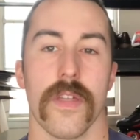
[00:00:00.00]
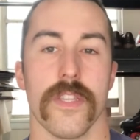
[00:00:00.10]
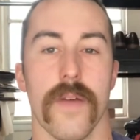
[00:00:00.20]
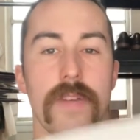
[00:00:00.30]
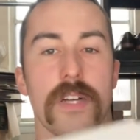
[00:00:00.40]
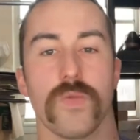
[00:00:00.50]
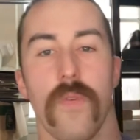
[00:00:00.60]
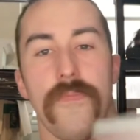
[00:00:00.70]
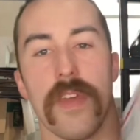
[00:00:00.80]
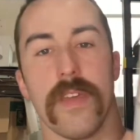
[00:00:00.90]
Dumbbells will
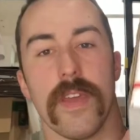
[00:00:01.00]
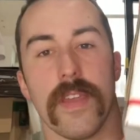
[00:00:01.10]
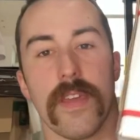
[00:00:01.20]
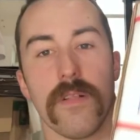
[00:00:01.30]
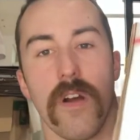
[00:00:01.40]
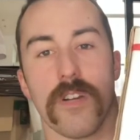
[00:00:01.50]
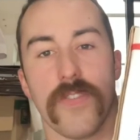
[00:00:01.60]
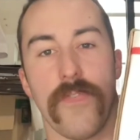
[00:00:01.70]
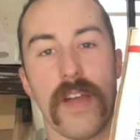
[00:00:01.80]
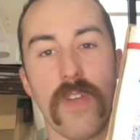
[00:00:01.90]
fit in a large
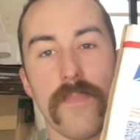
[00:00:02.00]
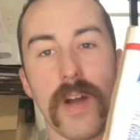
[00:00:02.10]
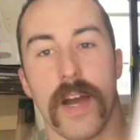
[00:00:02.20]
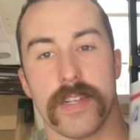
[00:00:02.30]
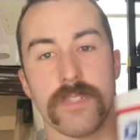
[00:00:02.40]
flat rate box.